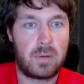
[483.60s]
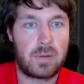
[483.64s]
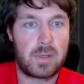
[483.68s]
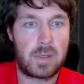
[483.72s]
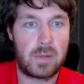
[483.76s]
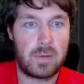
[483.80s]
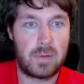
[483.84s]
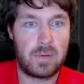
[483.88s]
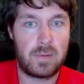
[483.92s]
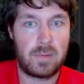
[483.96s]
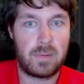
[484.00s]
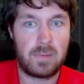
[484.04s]

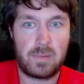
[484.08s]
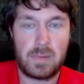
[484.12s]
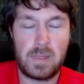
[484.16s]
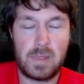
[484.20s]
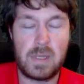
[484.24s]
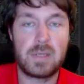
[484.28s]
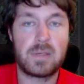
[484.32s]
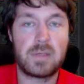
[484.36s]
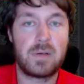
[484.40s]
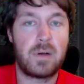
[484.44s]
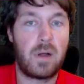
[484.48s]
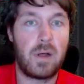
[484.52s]
So
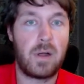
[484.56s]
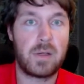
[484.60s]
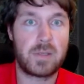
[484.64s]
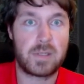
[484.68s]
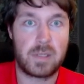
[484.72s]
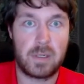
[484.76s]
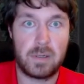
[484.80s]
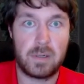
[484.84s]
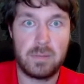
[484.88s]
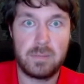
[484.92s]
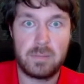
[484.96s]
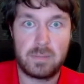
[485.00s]
these are
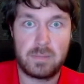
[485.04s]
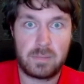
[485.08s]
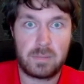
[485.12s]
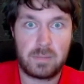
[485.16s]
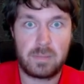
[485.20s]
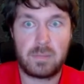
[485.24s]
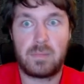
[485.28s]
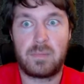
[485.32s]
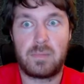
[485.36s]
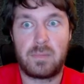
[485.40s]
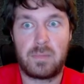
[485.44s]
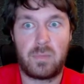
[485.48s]
also,
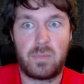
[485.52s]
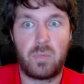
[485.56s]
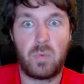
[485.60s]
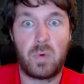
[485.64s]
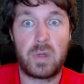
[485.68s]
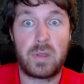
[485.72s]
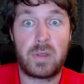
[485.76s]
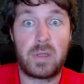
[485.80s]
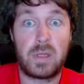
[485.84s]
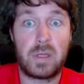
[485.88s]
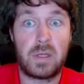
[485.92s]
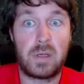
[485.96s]

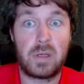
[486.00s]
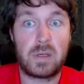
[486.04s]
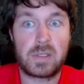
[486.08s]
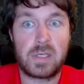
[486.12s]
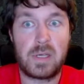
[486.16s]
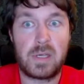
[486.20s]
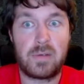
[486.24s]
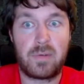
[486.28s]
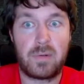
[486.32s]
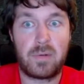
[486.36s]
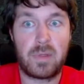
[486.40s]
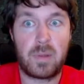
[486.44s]
one thing you can
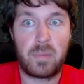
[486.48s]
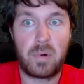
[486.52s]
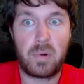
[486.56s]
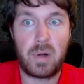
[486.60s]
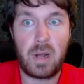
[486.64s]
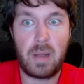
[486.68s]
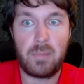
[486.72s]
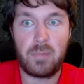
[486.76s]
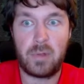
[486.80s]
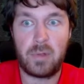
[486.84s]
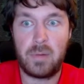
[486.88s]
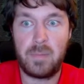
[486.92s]
see from the
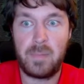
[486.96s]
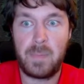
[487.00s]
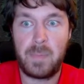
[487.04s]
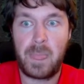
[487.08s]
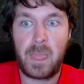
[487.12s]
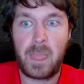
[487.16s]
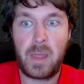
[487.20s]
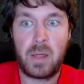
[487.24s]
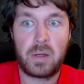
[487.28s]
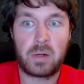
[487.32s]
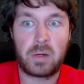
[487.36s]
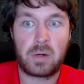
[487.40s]
problem,
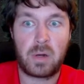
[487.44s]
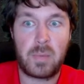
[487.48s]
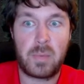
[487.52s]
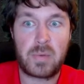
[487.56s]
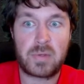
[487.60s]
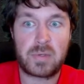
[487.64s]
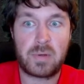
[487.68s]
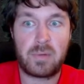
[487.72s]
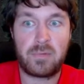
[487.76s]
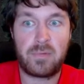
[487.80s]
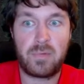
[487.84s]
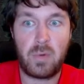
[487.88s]

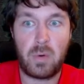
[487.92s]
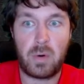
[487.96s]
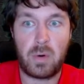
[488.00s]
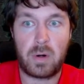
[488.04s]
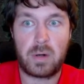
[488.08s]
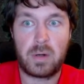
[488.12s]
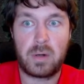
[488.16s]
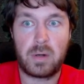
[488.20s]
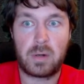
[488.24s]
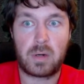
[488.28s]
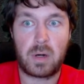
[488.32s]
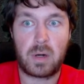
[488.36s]
chromosome
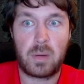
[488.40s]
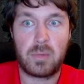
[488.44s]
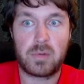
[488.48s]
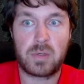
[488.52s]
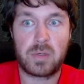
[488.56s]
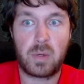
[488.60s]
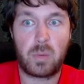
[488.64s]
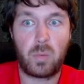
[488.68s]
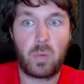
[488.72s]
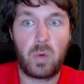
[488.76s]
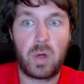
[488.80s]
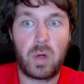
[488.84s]
4,
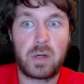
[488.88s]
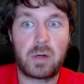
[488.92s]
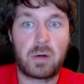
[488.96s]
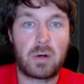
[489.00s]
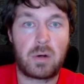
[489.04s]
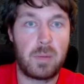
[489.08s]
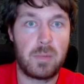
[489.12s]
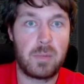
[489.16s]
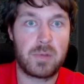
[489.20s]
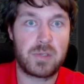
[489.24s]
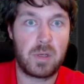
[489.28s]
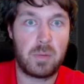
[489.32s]
chromosome 1,
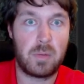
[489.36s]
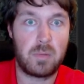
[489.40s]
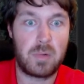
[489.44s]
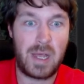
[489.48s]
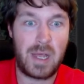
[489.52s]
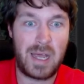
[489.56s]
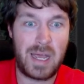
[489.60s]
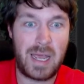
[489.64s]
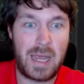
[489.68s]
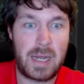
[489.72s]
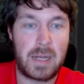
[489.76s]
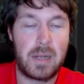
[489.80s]
chromosome
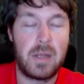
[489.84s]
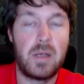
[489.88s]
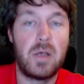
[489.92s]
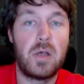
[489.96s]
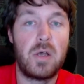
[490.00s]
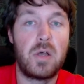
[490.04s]
9.